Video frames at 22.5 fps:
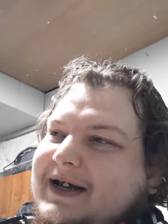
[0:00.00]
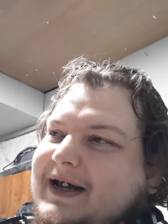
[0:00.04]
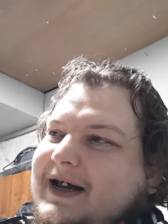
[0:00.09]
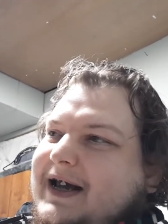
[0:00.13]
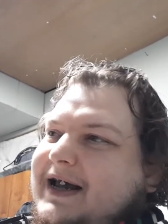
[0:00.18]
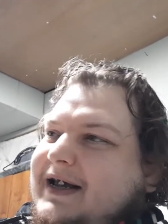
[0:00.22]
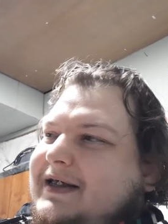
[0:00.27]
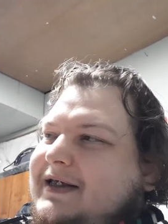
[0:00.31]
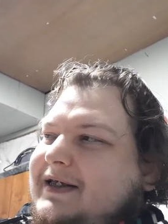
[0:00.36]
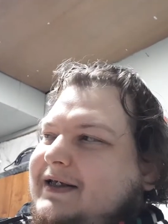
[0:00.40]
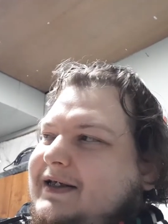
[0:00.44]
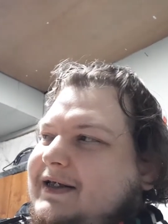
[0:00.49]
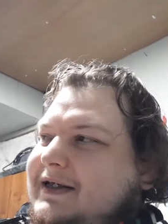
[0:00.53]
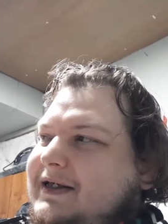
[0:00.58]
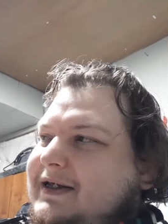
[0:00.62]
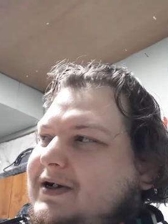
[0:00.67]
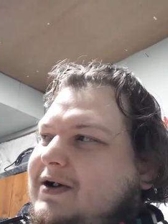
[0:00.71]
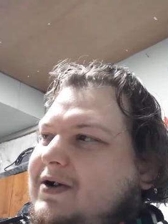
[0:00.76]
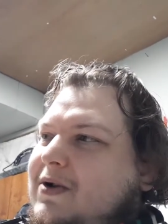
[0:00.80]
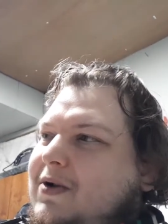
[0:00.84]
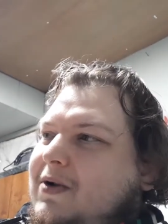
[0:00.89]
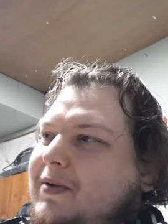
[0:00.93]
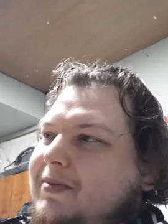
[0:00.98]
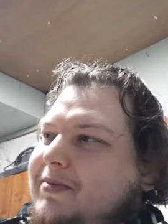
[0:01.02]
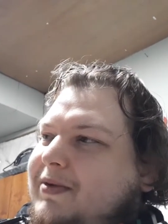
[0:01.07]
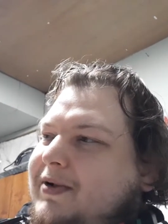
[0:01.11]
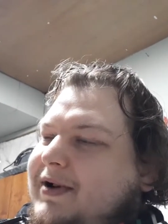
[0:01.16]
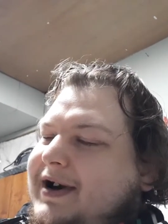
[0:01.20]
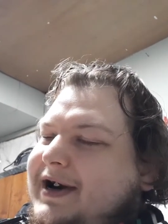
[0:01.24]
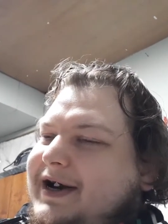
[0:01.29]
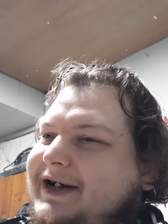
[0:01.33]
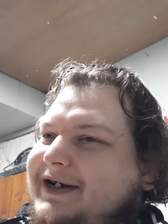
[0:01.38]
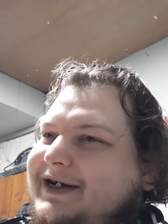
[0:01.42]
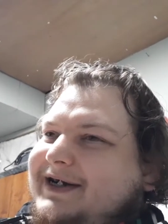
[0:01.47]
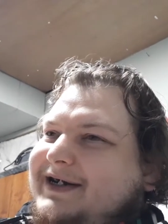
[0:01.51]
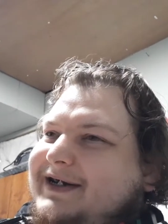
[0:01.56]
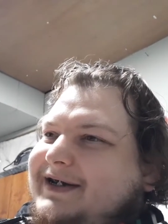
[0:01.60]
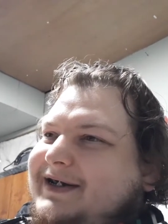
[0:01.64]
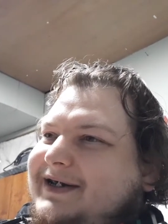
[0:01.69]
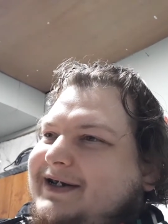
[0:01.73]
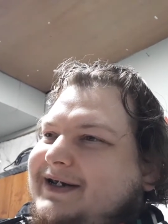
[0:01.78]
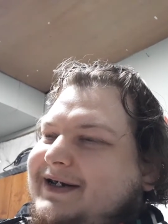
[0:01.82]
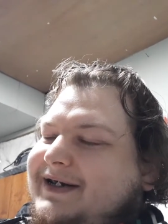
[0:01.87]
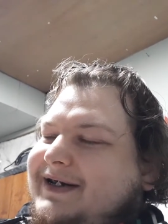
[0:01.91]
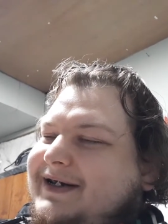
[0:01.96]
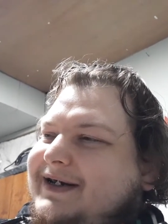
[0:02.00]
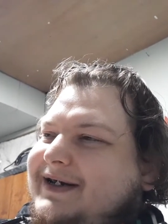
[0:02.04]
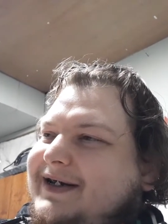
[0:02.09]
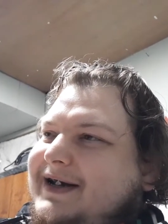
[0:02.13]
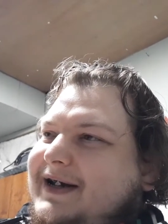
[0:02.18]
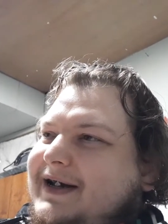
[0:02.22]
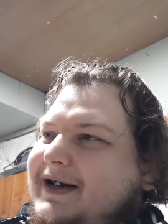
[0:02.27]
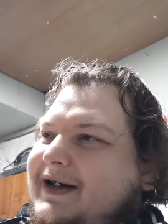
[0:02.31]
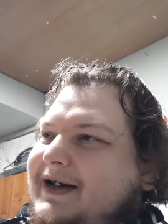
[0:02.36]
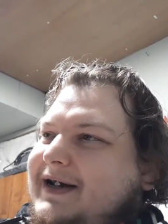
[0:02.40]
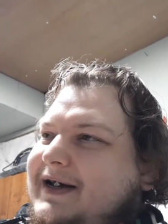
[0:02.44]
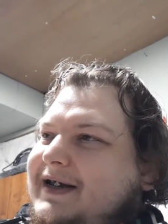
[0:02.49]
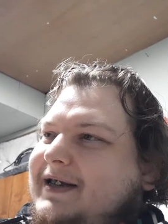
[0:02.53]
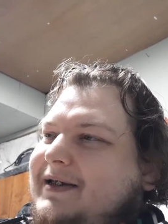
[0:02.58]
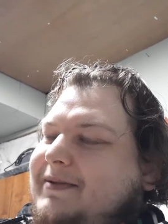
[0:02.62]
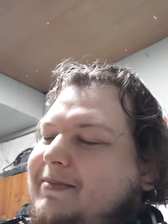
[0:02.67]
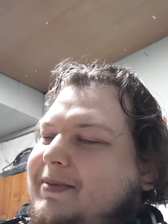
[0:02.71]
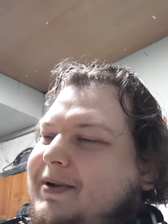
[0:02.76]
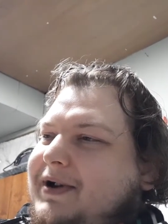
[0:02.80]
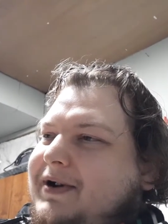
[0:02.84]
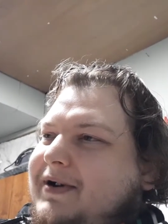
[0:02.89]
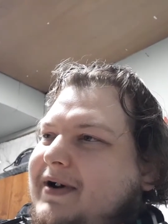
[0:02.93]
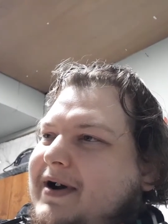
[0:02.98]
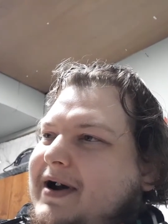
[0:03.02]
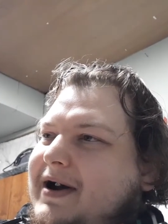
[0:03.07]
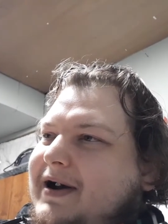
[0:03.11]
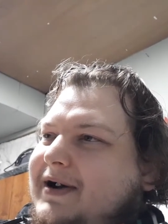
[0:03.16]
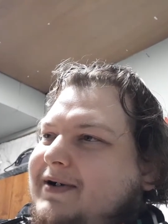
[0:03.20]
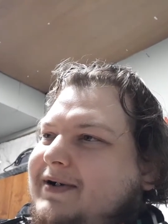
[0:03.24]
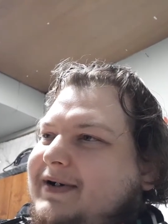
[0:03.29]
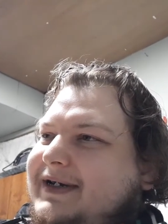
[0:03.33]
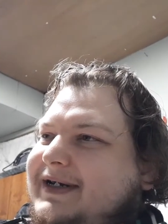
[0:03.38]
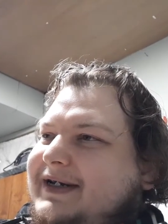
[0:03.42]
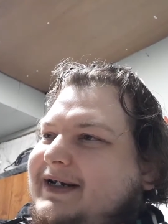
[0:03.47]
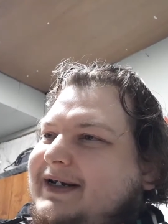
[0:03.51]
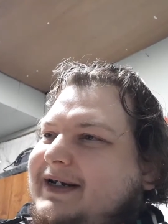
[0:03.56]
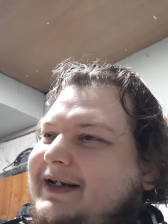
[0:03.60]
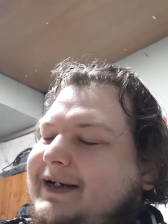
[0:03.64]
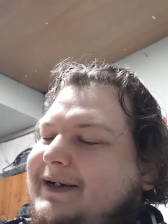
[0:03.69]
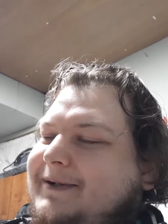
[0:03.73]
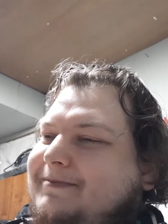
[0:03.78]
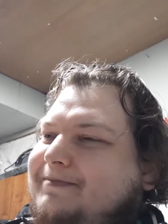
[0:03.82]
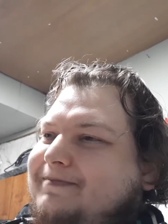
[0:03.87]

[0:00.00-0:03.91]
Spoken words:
and the corporations and the bureaucracy.